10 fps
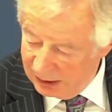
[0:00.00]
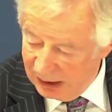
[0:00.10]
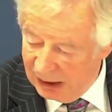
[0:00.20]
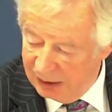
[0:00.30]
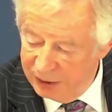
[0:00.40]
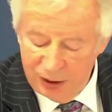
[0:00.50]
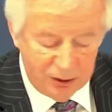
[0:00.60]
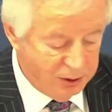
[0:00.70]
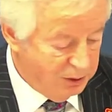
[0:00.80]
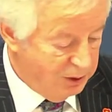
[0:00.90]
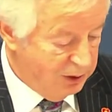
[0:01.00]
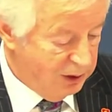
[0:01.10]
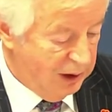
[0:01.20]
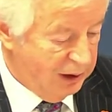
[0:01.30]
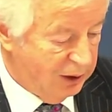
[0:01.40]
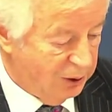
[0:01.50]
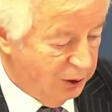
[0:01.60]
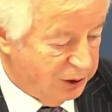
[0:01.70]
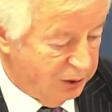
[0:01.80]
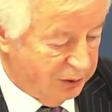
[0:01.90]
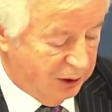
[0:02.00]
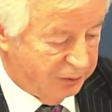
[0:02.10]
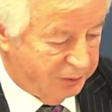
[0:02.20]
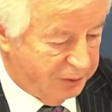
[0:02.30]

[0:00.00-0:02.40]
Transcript: have you, in the course of